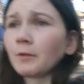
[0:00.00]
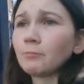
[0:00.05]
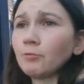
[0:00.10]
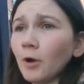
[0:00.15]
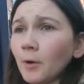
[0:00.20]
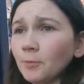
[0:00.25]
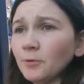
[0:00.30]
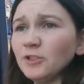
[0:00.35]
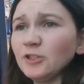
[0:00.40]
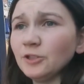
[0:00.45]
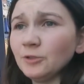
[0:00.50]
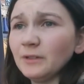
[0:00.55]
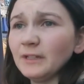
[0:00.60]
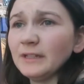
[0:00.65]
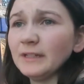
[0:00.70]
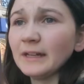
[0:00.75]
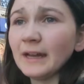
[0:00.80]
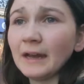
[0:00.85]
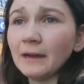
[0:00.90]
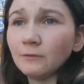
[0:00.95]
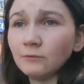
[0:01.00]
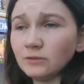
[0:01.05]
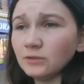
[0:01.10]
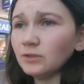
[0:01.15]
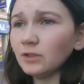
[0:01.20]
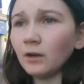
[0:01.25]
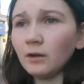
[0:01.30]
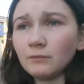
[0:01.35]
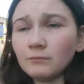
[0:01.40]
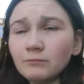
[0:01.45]
probably do it now,
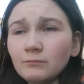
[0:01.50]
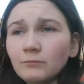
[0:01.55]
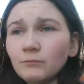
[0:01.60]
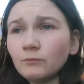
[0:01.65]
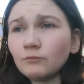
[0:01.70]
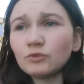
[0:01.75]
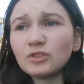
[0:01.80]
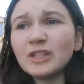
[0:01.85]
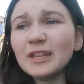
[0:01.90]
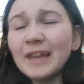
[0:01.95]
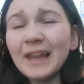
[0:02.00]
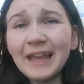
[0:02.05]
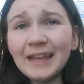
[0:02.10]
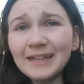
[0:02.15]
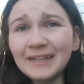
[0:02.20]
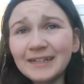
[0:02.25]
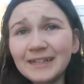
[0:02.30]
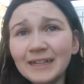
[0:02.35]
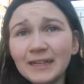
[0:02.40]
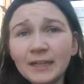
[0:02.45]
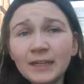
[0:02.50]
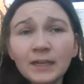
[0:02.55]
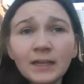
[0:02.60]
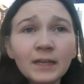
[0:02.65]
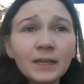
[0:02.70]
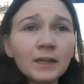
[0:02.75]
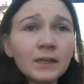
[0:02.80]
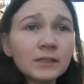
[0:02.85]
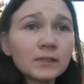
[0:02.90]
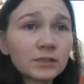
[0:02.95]
not delaying it.
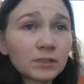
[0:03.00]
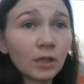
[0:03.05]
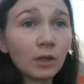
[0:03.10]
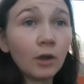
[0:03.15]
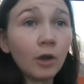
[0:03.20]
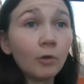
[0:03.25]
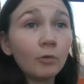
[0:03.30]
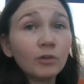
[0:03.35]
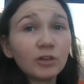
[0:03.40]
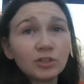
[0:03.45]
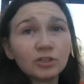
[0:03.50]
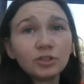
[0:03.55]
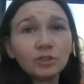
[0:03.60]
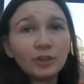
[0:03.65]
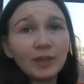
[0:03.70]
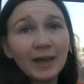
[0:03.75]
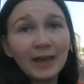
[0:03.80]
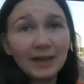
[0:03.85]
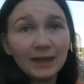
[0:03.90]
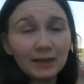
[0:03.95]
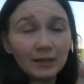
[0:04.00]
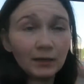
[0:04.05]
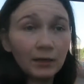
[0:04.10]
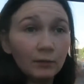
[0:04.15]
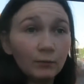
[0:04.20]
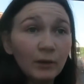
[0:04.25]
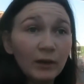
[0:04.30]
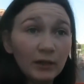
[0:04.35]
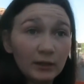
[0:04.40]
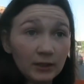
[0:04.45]
So I want to do that
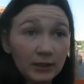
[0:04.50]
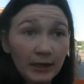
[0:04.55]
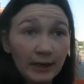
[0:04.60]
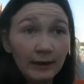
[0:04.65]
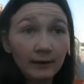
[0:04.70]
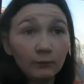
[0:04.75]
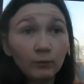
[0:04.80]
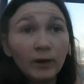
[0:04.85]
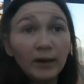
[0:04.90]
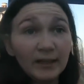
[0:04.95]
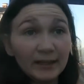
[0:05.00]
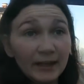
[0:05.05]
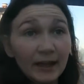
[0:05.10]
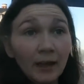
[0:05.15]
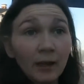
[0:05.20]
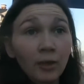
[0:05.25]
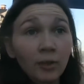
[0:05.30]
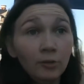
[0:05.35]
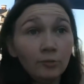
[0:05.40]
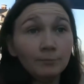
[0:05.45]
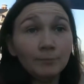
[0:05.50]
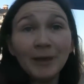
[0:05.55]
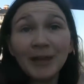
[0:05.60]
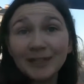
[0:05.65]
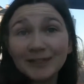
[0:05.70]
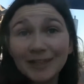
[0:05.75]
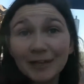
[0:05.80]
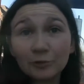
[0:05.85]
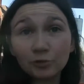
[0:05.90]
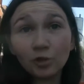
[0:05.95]
when I get home.
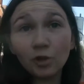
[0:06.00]
Depends how